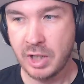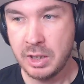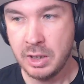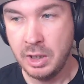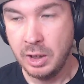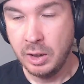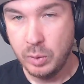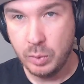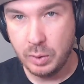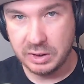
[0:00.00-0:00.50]

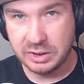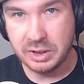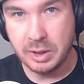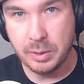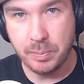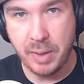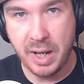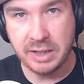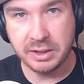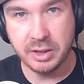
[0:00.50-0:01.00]
What's
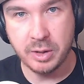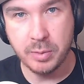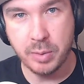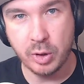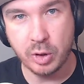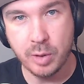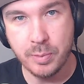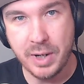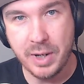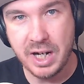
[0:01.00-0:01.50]
up, passionate
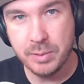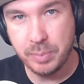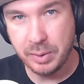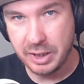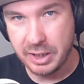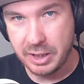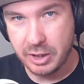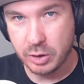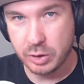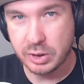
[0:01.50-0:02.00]
Pokemon
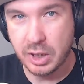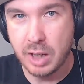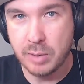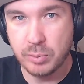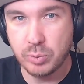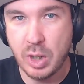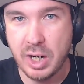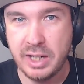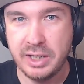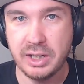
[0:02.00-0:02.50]
players?
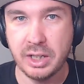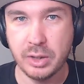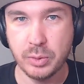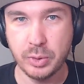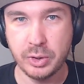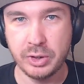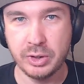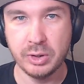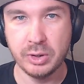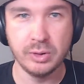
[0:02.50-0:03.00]
I'm Ryan, and
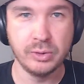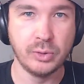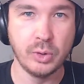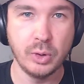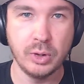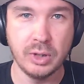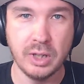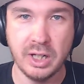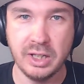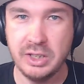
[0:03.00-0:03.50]
we're here
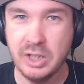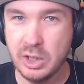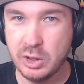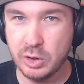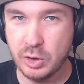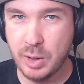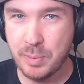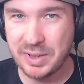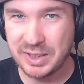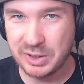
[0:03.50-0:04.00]
for
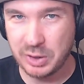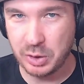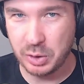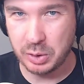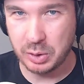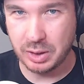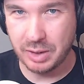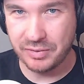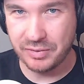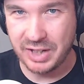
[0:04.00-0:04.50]
another
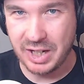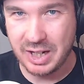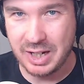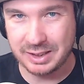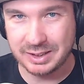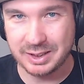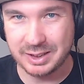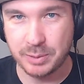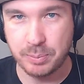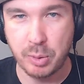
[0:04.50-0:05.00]
episode of the
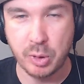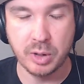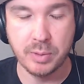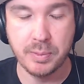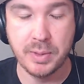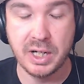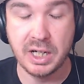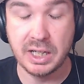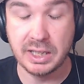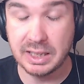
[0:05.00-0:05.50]
Hawks
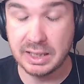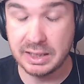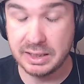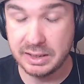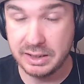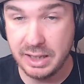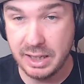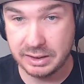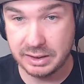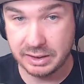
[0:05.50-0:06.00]
Pokemon
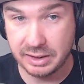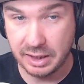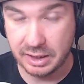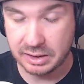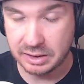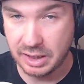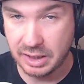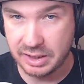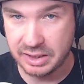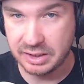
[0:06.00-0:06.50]
Nest.
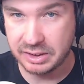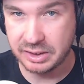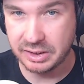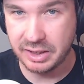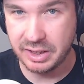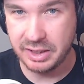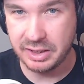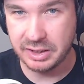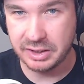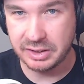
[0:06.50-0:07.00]
Excited
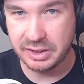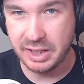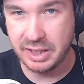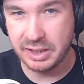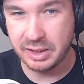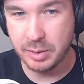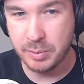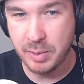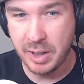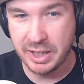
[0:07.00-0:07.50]
today to
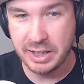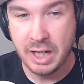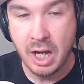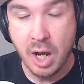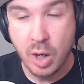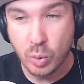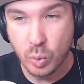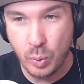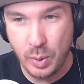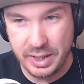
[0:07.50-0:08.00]
take my
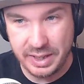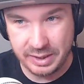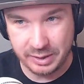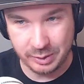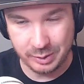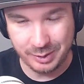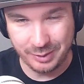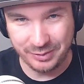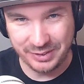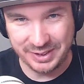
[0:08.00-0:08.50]

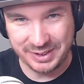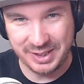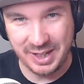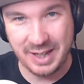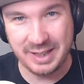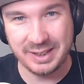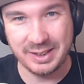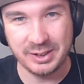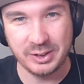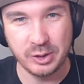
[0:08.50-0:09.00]
whale of a
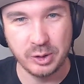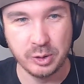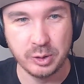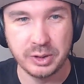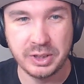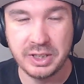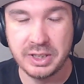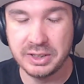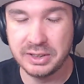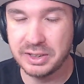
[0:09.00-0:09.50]
deck to
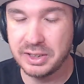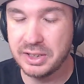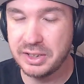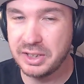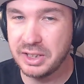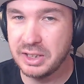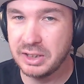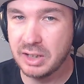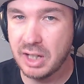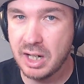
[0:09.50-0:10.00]

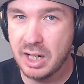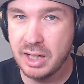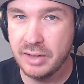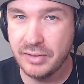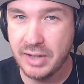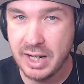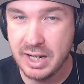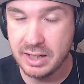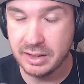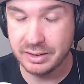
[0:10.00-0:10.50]
TCG
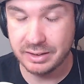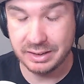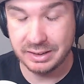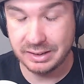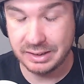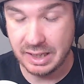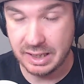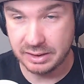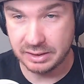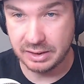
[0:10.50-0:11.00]
Live and
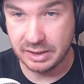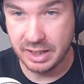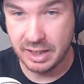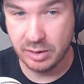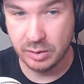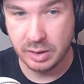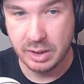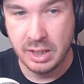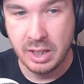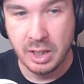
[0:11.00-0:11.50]
test it
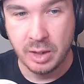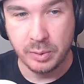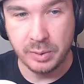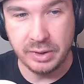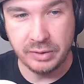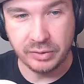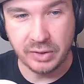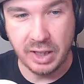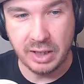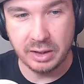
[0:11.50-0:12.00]
out.
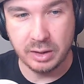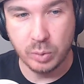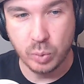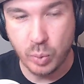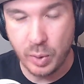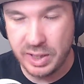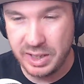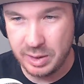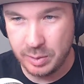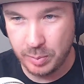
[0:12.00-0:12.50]
We've got
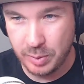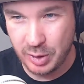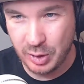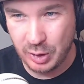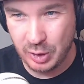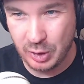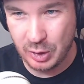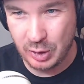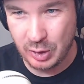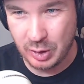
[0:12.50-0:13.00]

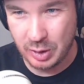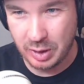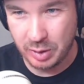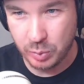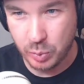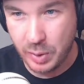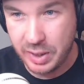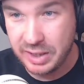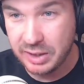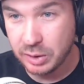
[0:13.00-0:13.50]
Wailmer,
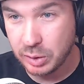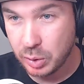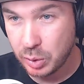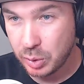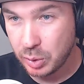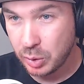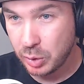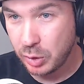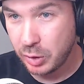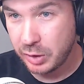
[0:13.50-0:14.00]

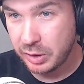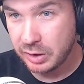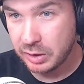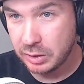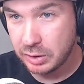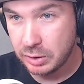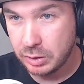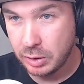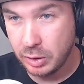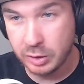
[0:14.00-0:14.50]
Wailord,
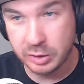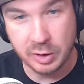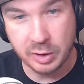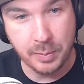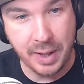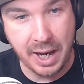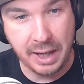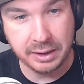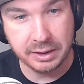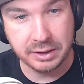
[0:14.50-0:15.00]

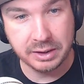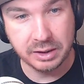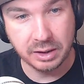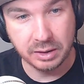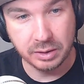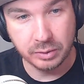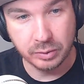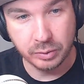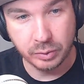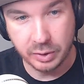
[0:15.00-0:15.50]
Arctibax,
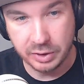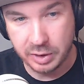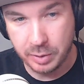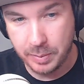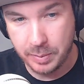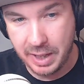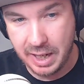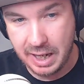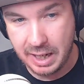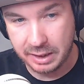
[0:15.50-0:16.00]

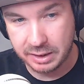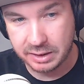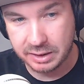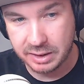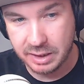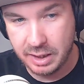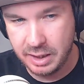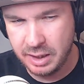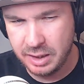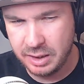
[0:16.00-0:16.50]
Frigibax,
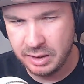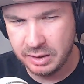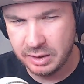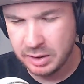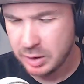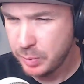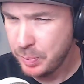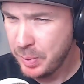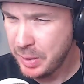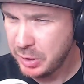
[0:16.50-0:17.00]
and
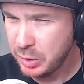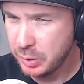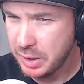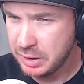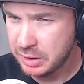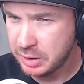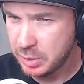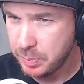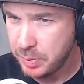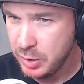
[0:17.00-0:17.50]
special
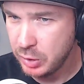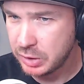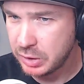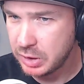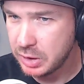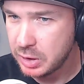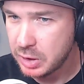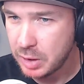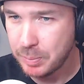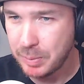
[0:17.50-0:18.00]
guest
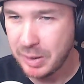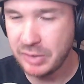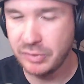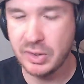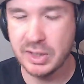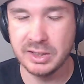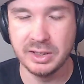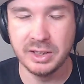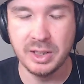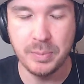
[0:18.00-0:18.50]
appearances by
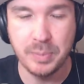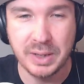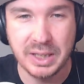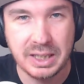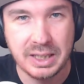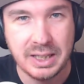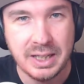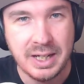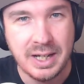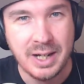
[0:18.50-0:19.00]

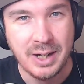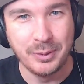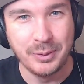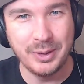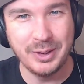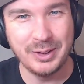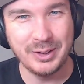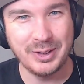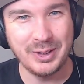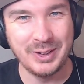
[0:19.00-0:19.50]
Fezendipiti.
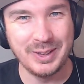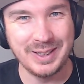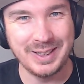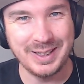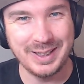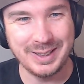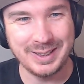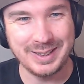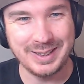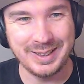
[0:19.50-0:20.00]
We are going
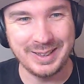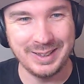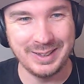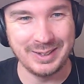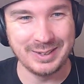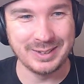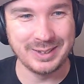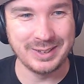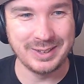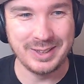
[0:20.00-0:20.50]
to get
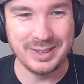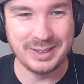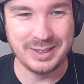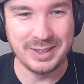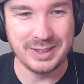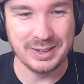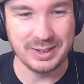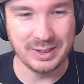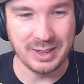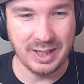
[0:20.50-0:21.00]
onto
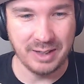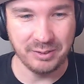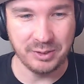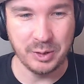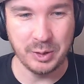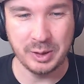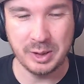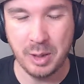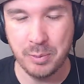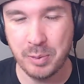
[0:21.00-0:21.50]
TCG Live,
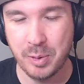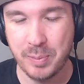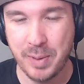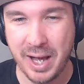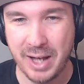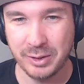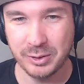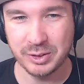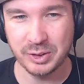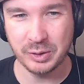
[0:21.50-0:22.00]
do a couple
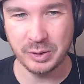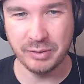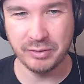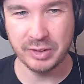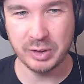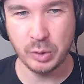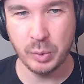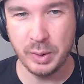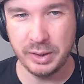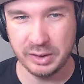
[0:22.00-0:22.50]
battles. I'll give a
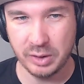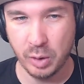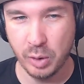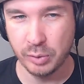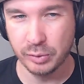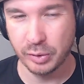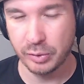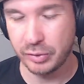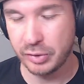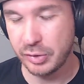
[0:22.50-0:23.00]
quick
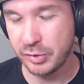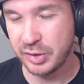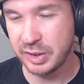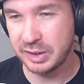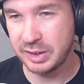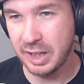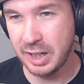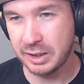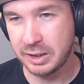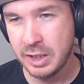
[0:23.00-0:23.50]
overview of the
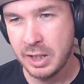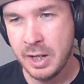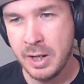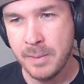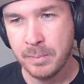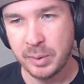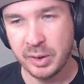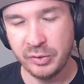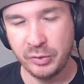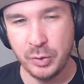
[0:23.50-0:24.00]
deck,
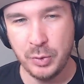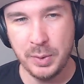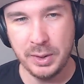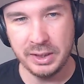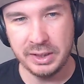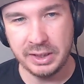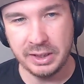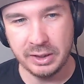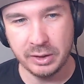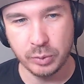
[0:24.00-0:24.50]
but if you want
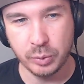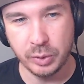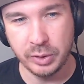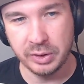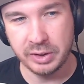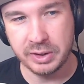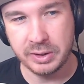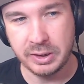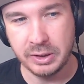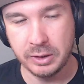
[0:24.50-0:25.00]
to get a
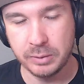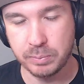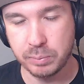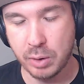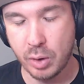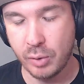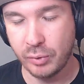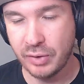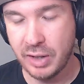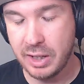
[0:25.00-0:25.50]
really good
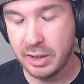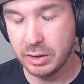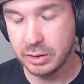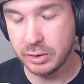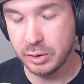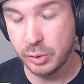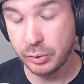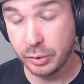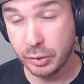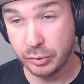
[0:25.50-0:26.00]
profile
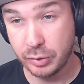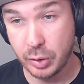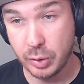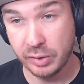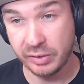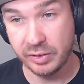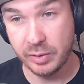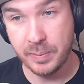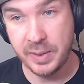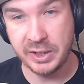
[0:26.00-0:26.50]
and
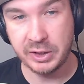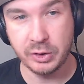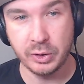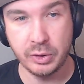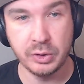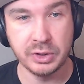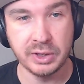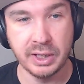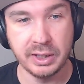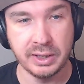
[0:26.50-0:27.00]
overview of it, make sure
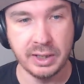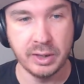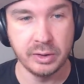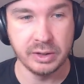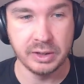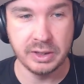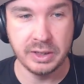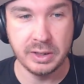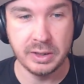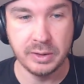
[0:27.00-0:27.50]
you check
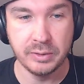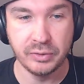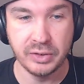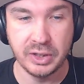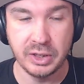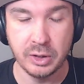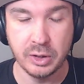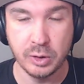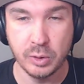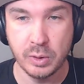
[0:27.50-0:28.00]
out the
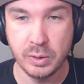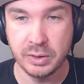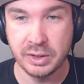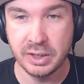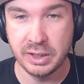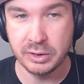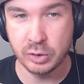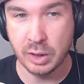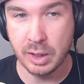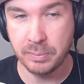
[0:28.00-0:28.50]
video
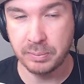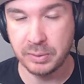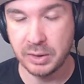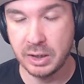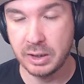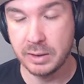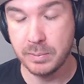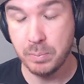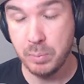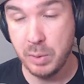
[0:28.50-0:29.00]
that dropped
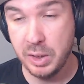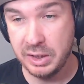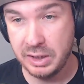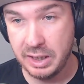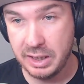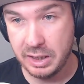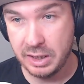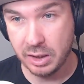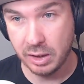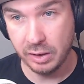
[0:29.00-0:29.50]
on
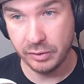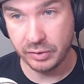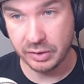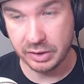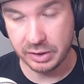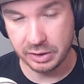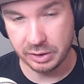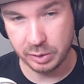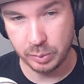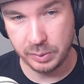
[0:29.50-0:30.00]
Monday of
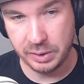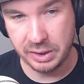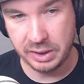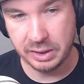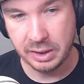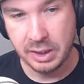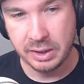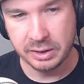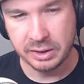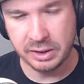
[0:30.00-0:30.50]
this week
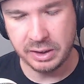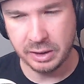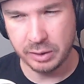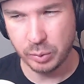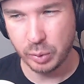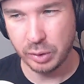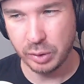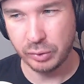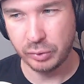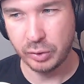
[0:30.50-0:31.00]
to get a
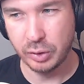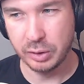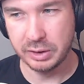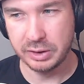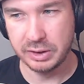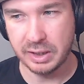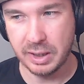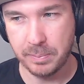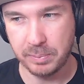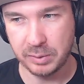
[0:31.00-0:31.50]
real full
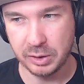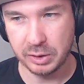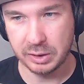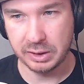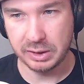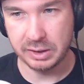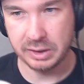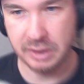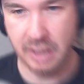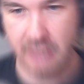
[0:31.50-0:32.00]
in-depth look
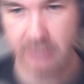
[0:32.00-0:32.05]
at the deck.